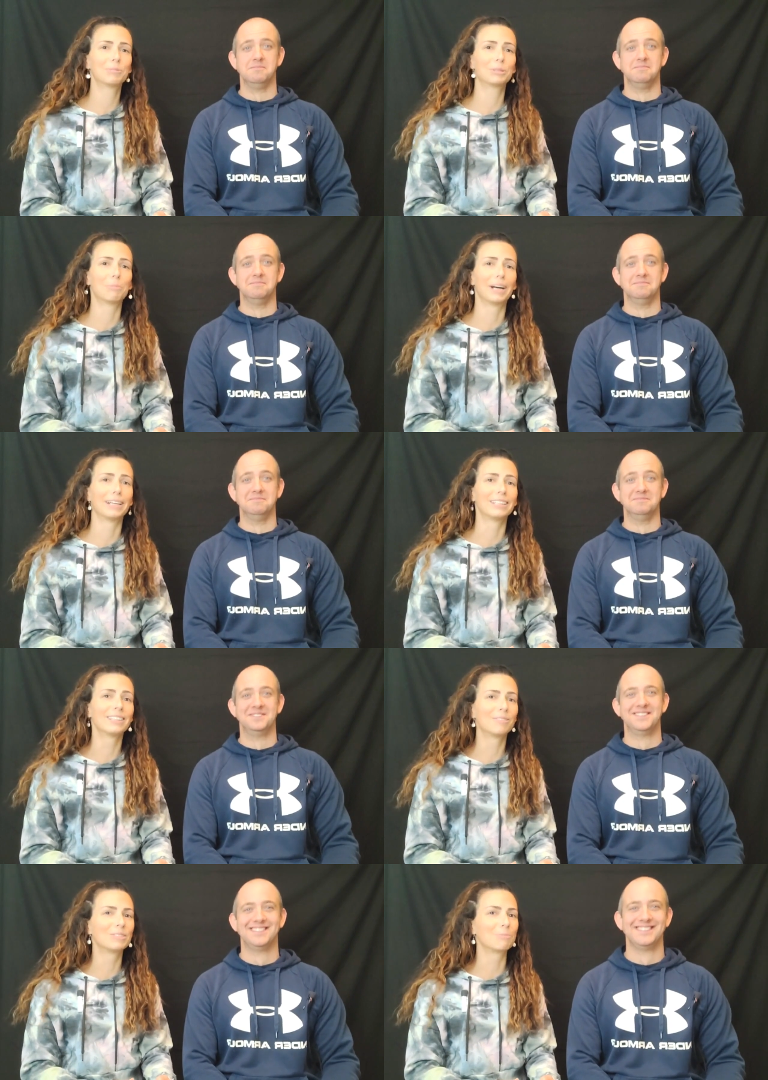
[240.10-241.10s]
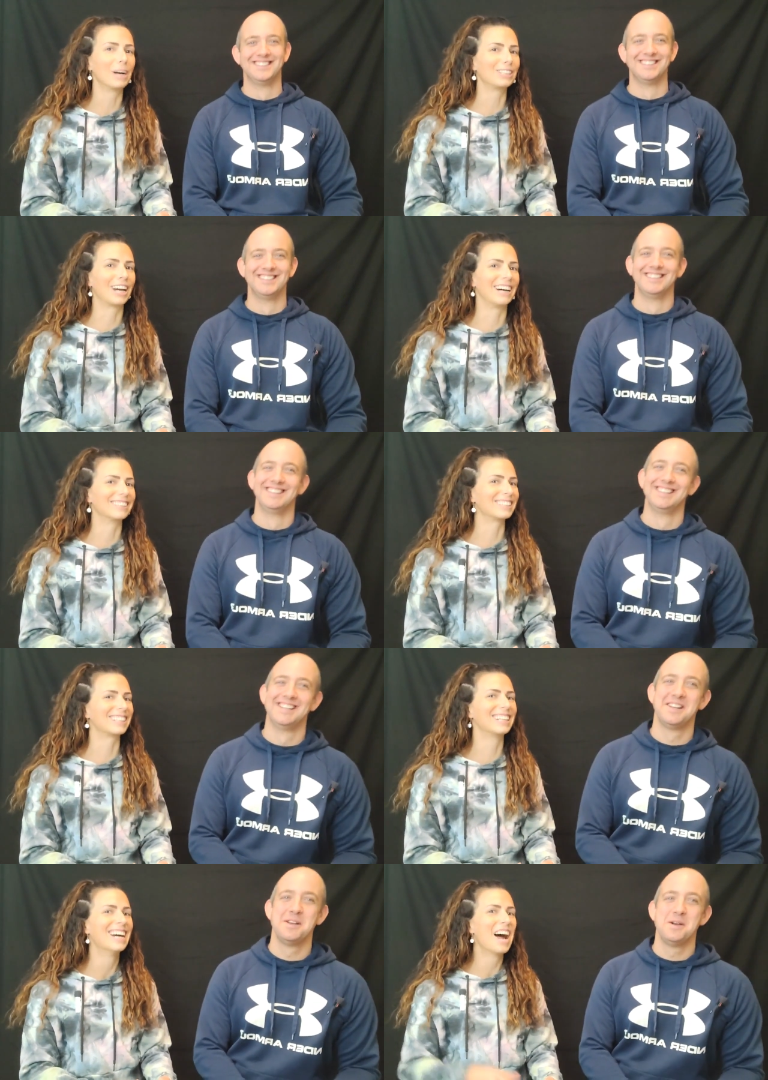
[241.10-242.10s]
Speaker 1: It was mine. It was my
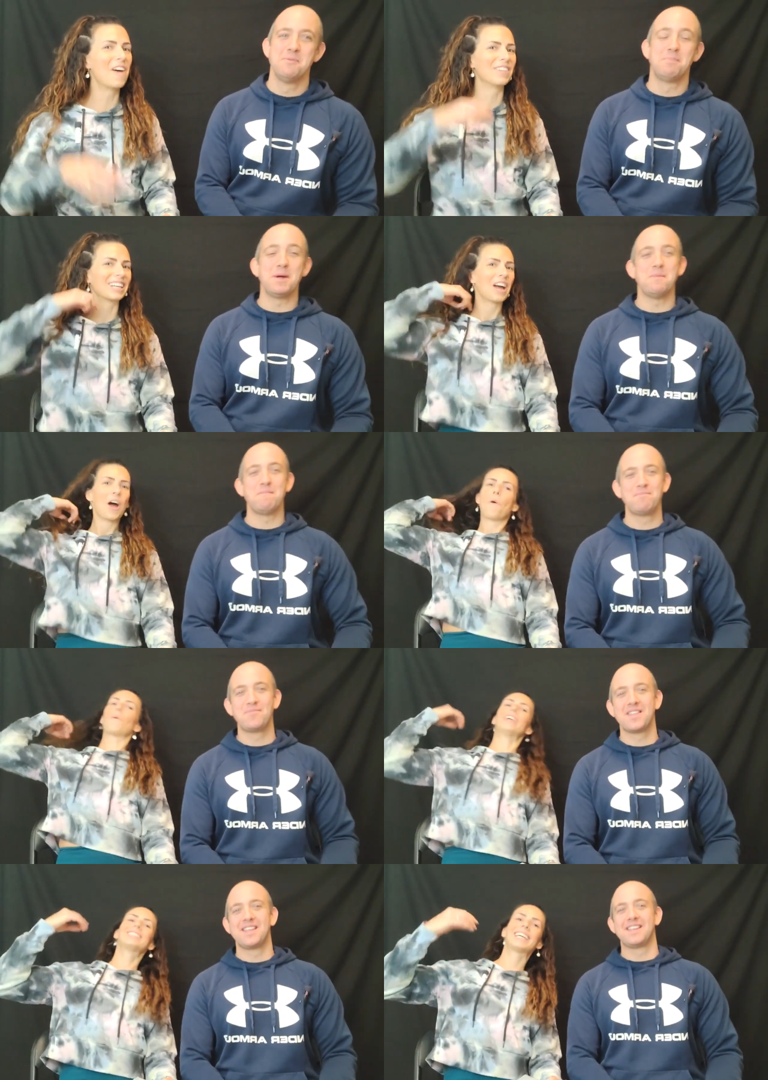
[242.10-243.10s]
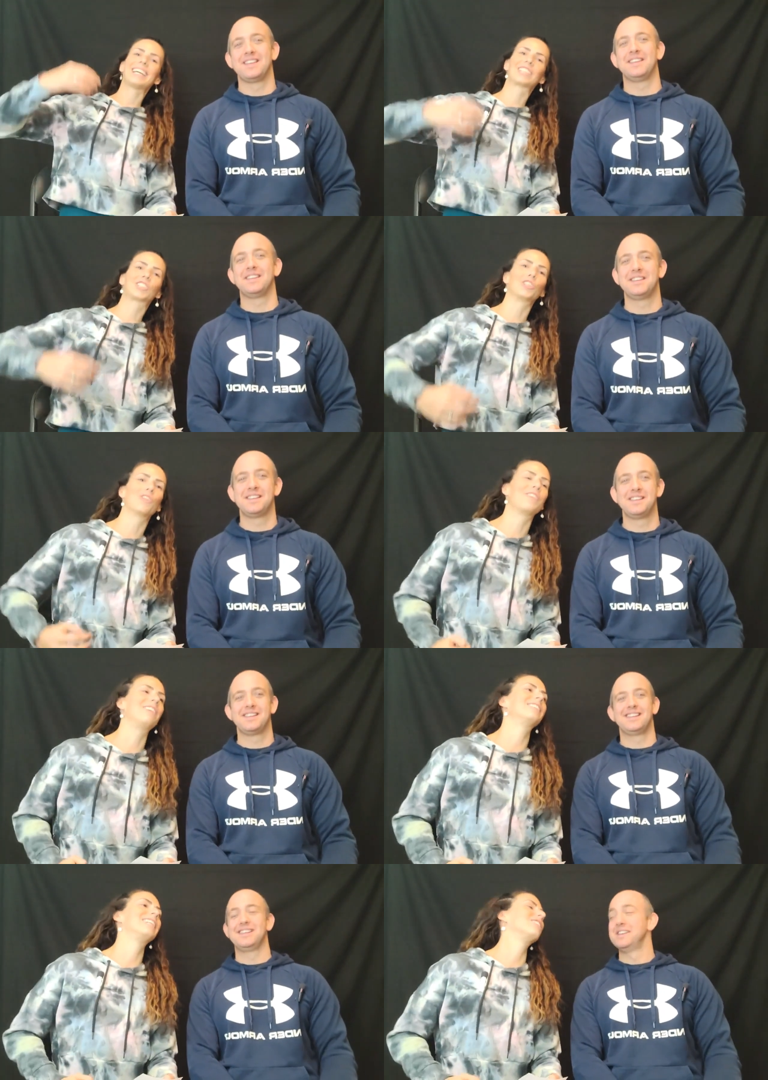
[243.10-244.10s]
childhood. I'm like, where's that external
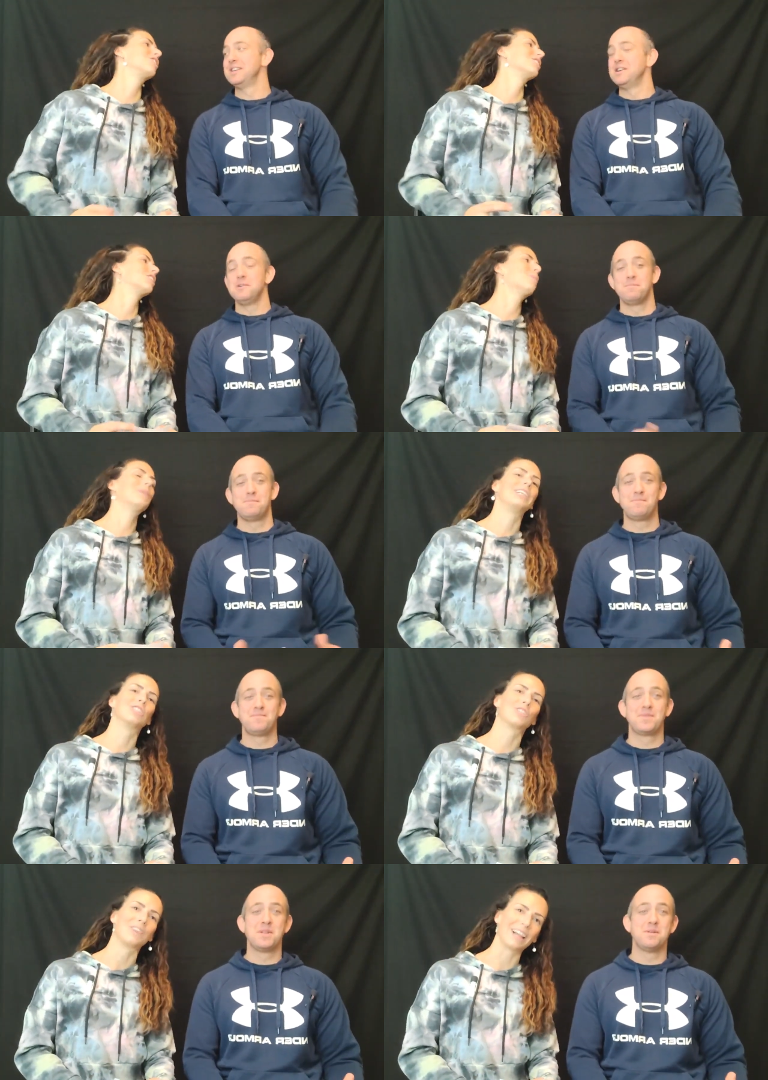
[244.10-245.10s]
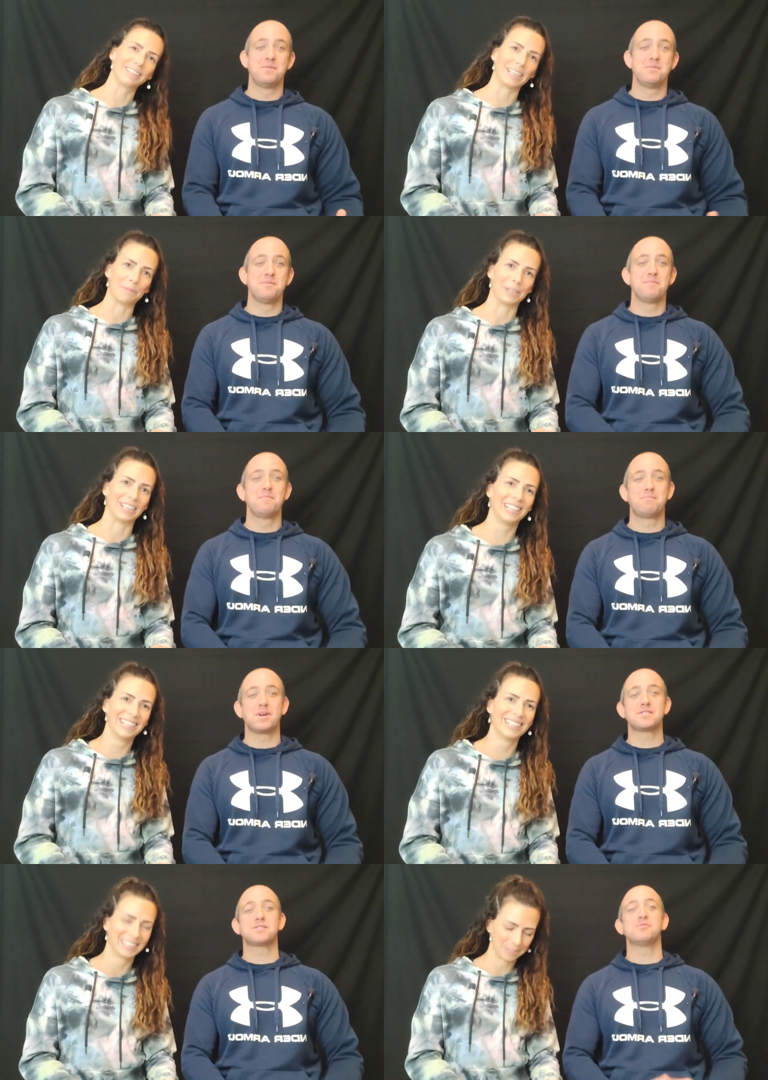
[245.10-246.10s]
validation? Somebody just
Speaker 2: validate me.
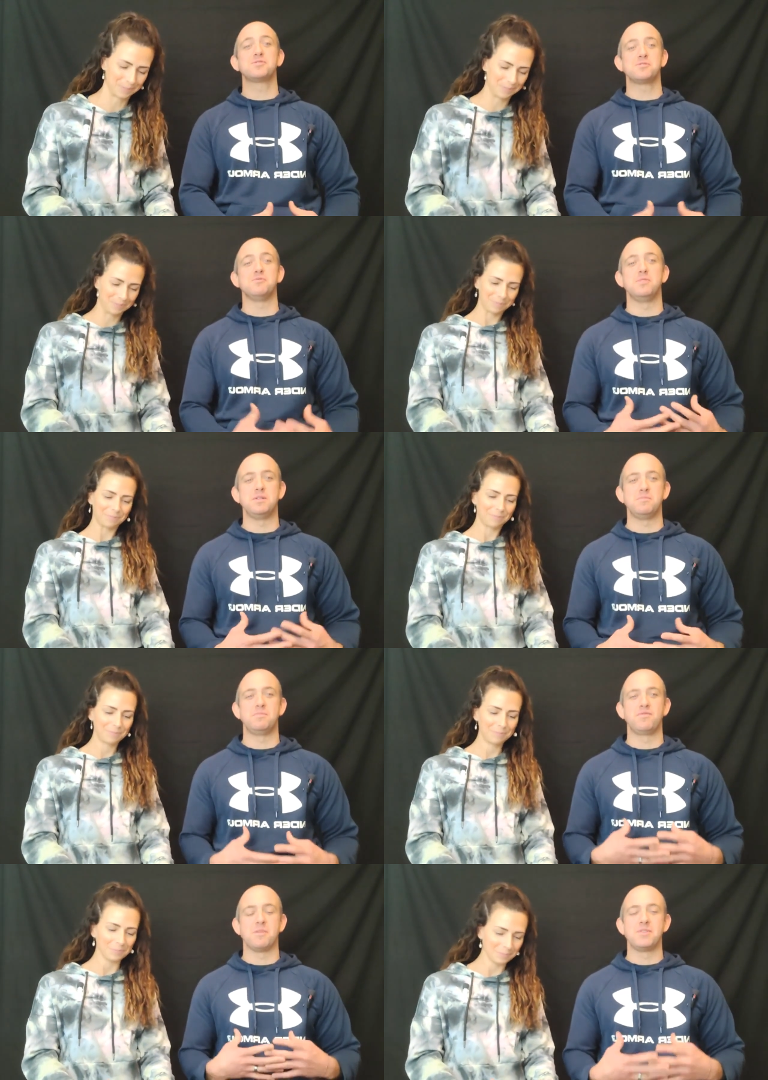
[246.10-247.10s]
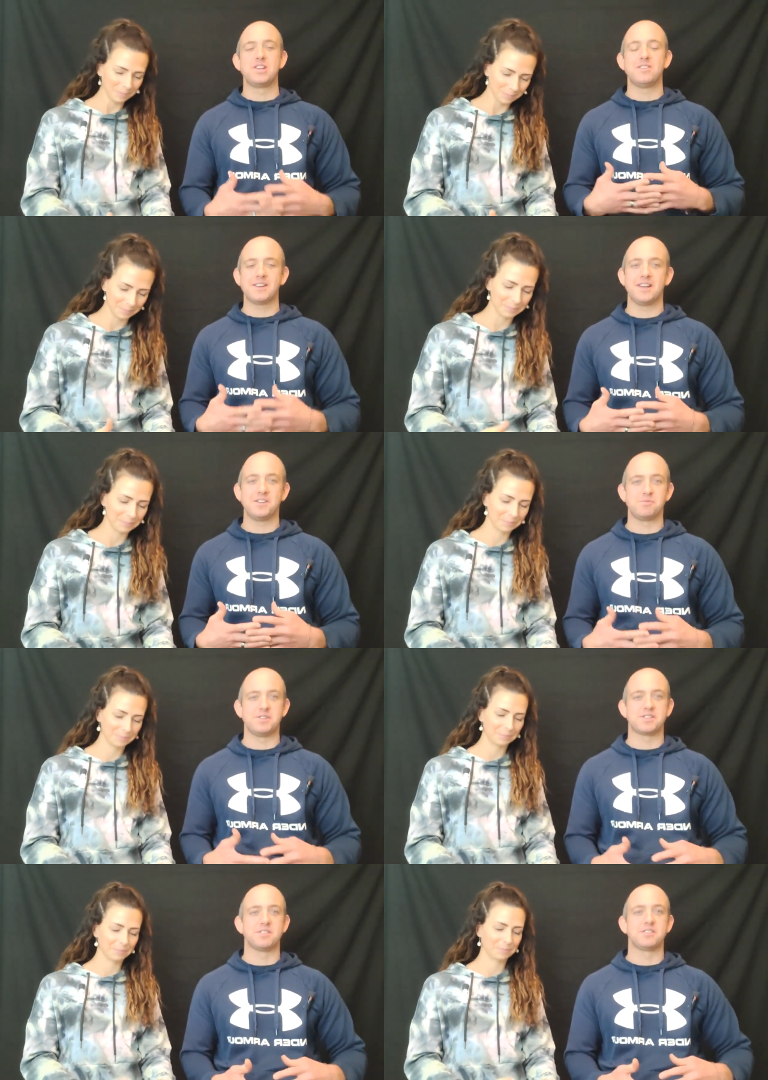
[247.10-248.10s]
But it's so true. From a young age, we
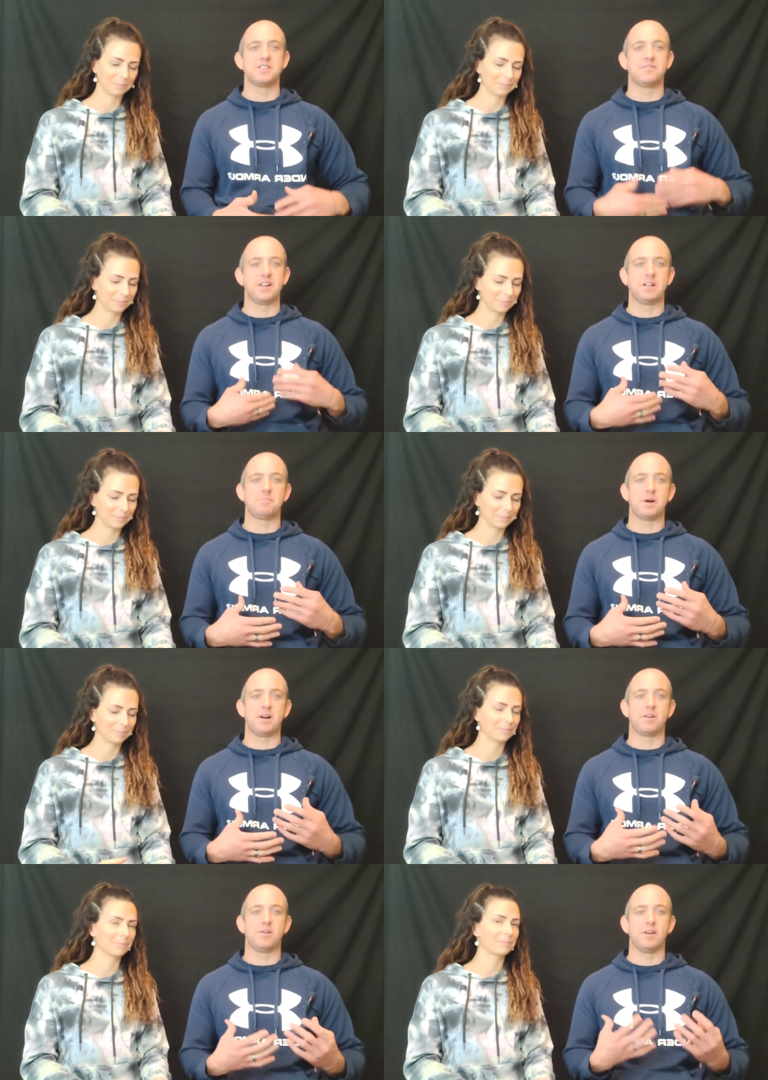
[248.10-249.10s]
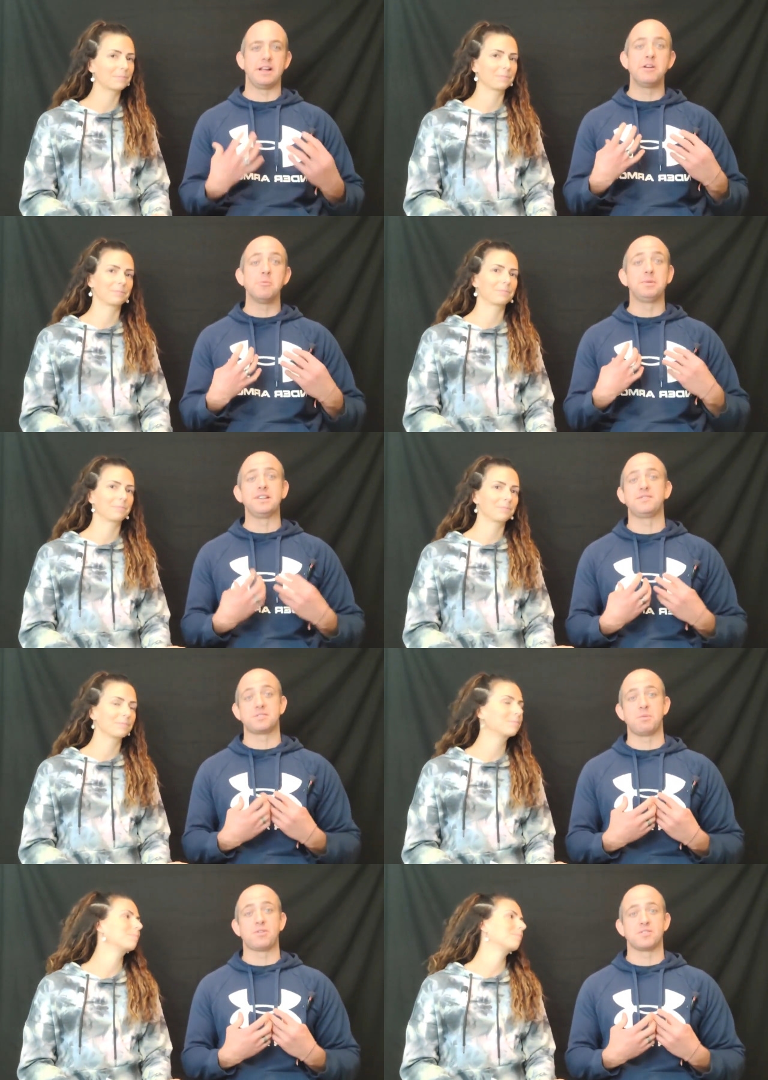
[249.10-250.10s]
start to develop our inner beliefs
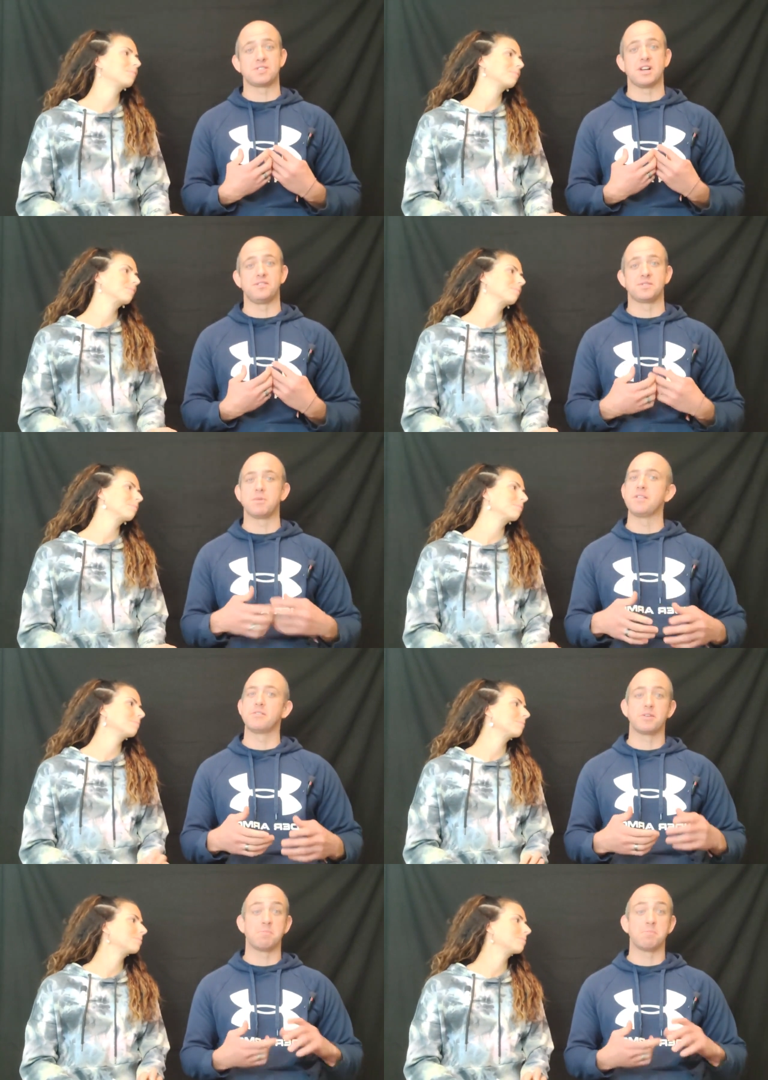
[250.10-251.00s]
about ourselves, whether